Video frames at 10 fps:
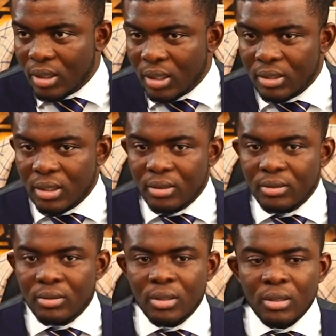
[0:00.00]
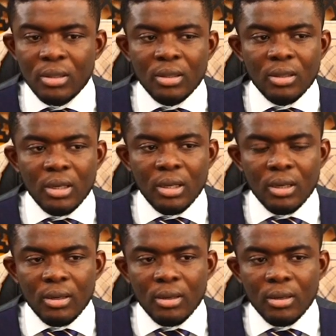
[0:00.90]
and then
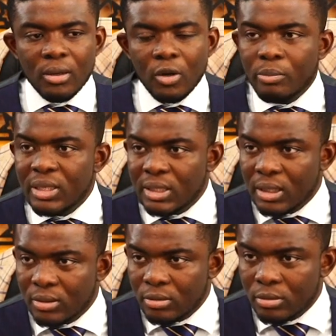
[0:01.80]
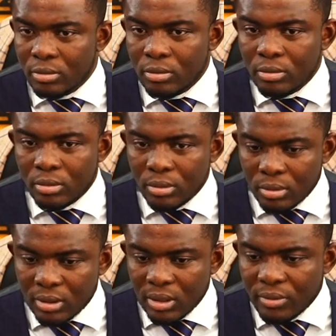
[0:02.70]
committed to
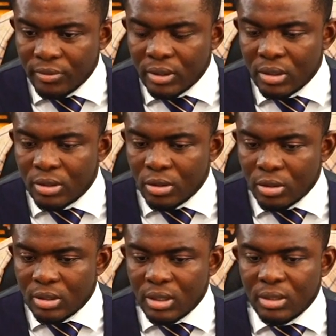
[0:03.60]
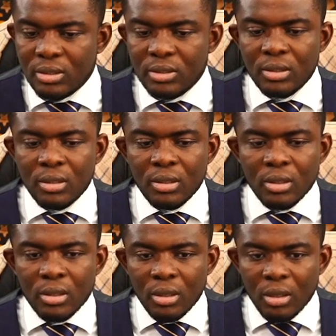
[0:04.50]
delivering the success,
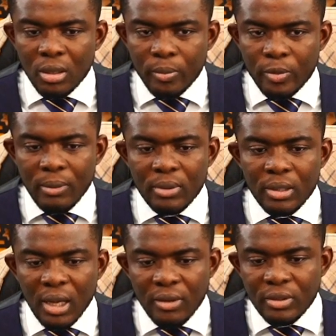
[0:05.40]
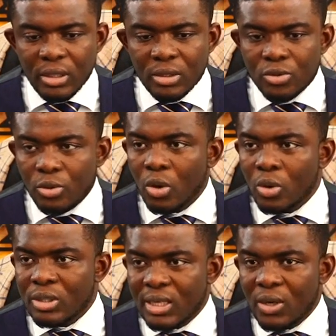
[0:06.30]
or probably having a strong
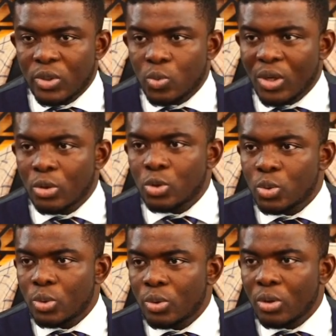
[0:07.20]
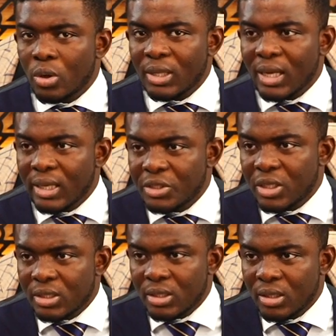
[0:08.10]
contact with 1 or 2 other
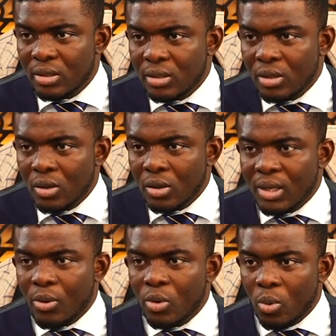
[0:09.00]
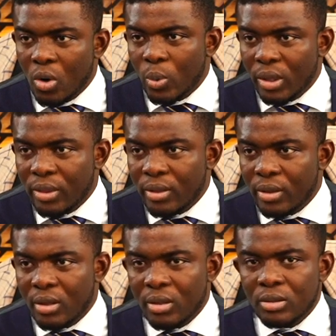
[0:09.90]
agencies that we work with.
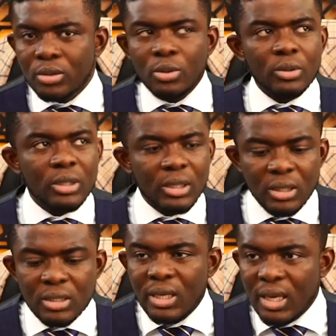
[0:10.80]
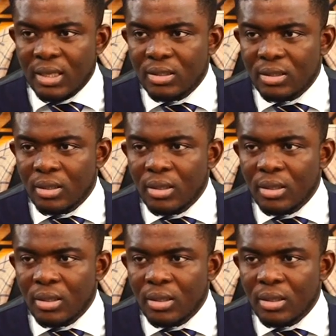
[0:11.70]
So in this case,